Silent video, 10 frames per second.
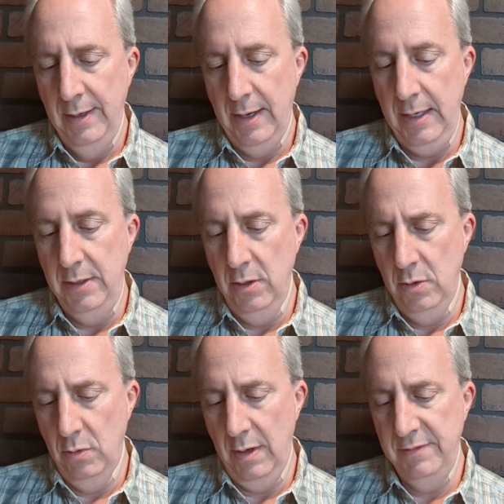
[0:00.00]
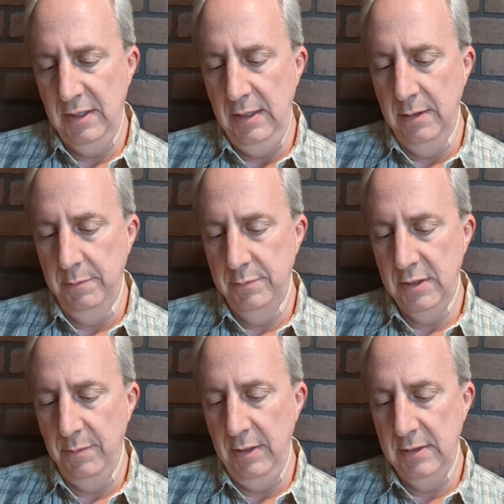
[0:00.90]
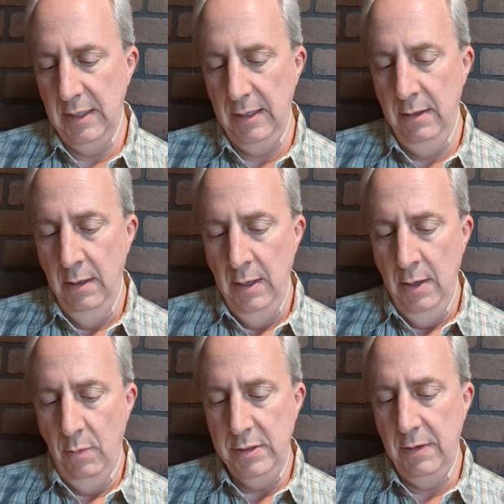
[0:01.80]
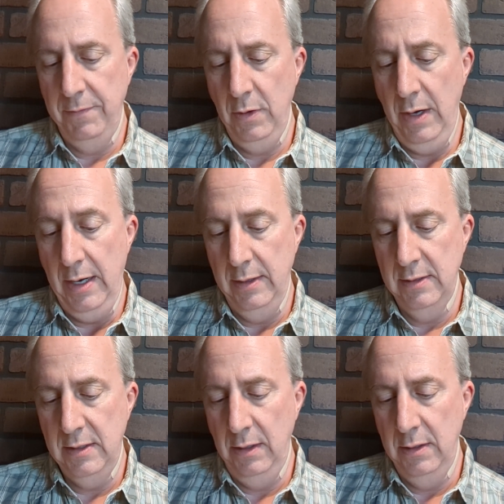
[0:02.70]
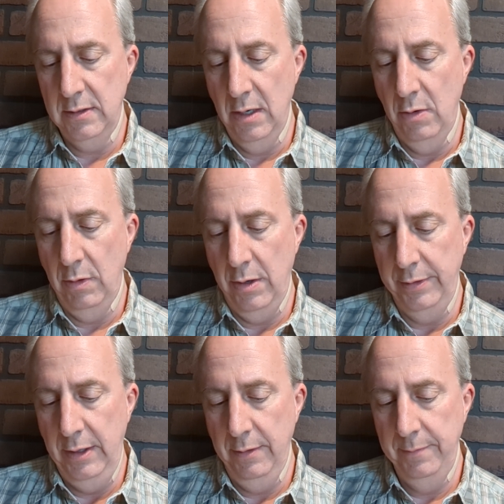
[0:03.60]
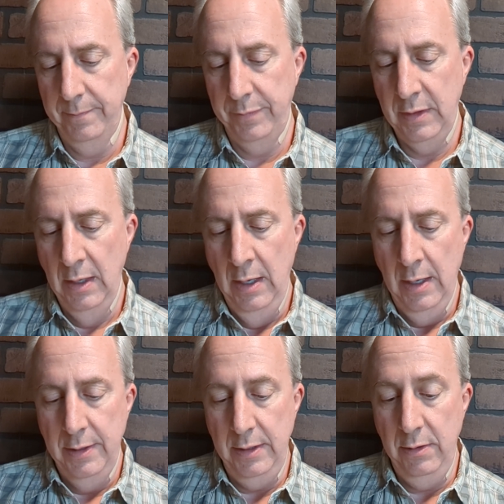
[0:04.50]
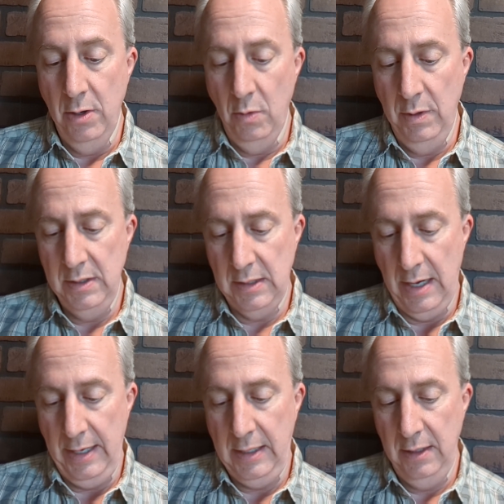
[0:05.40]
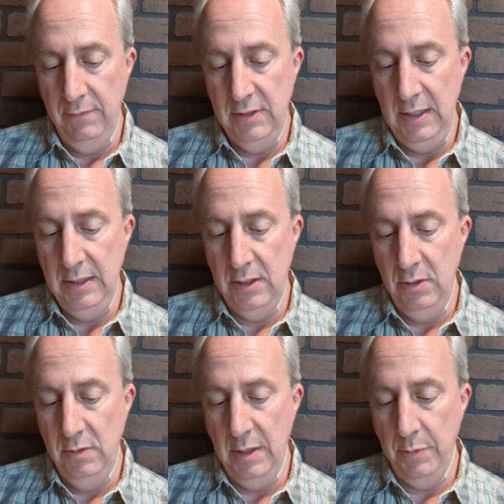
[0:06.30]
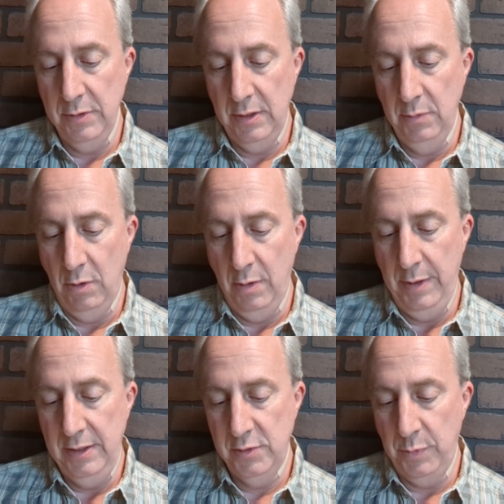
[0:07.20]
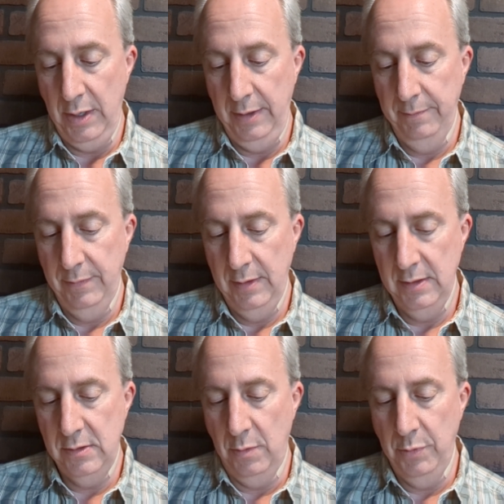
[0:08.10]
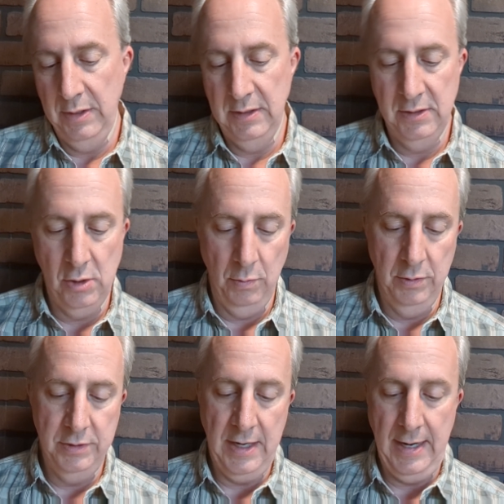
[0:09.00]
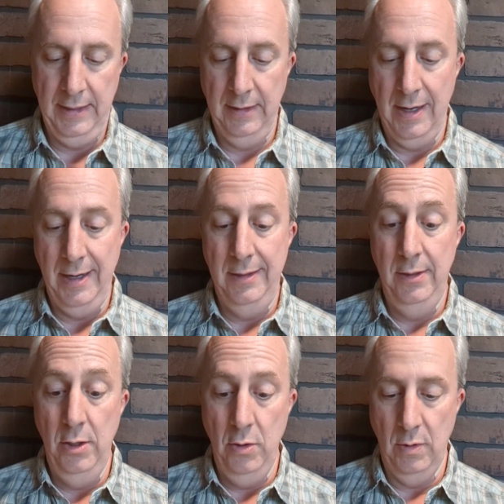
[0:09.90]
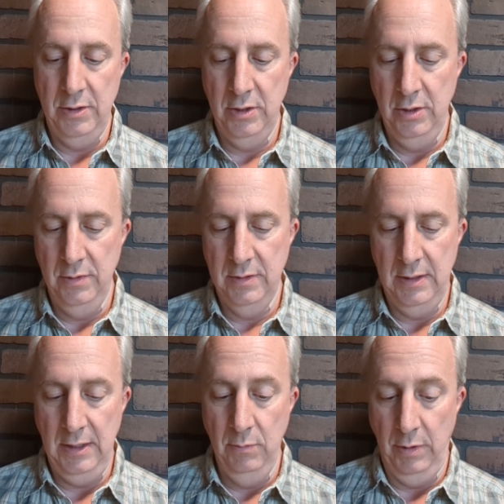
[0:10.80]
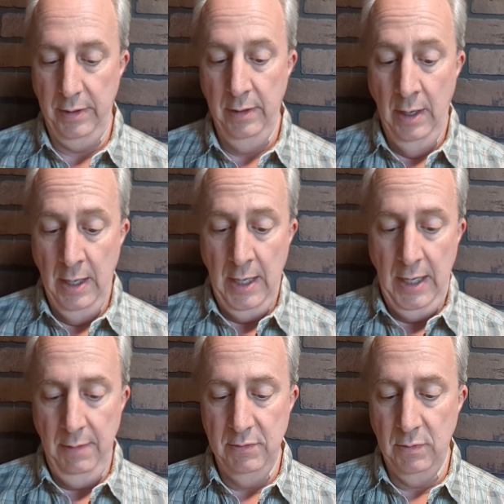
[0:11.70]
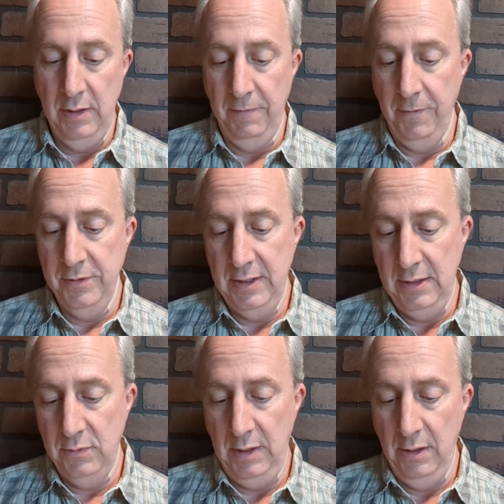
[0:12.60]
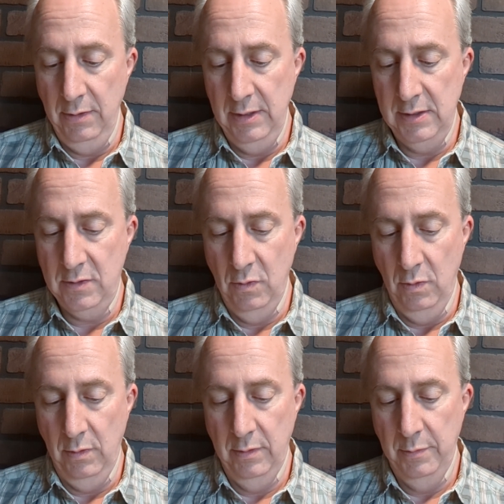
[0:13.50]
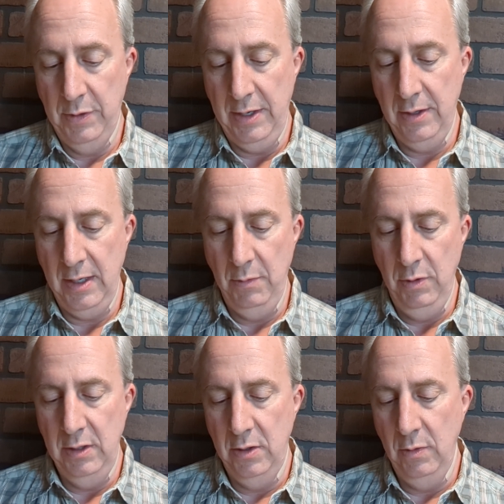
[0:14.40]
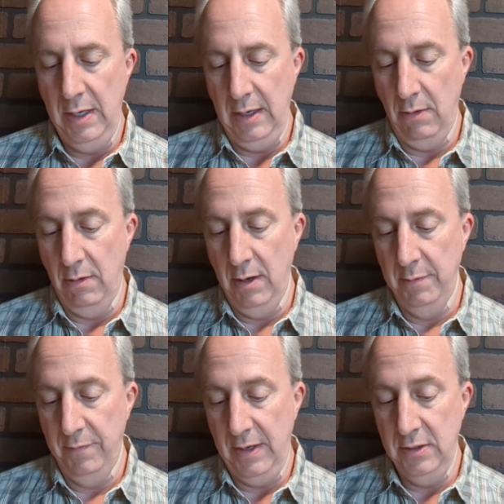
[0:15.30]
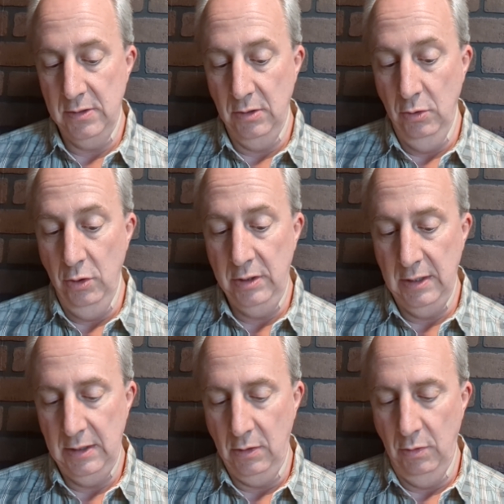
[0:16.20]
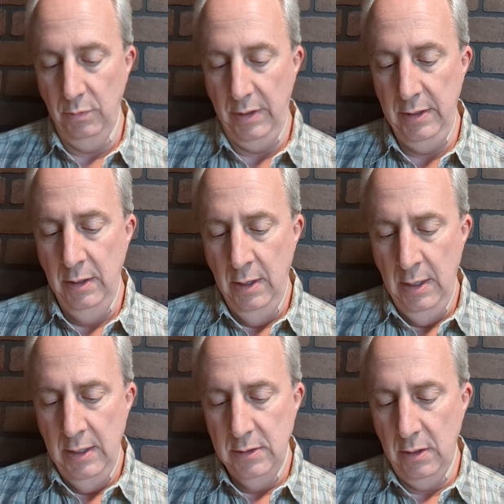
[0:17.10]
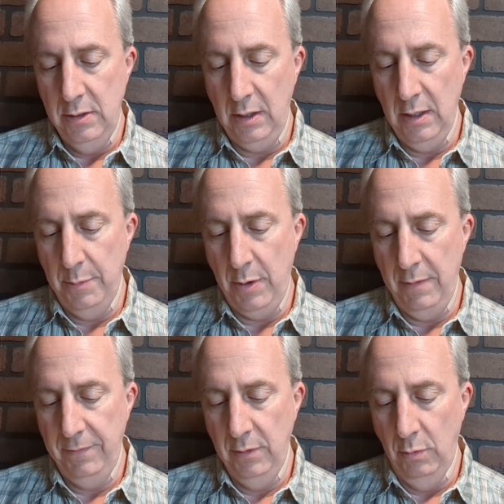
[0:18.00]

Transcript: I know, I've seen them, Cimorene said. Watch out for your head, the ceiling is low along here. Then you know what it's like, and you've seen the two dippers on the wall by the spring. The stone prince's shoulders sagged. I knew I should use the tin one. It was one of the first things we learned at school, but I thought it wouldn't do any harm if I just looked at the gold one. So I took it up off the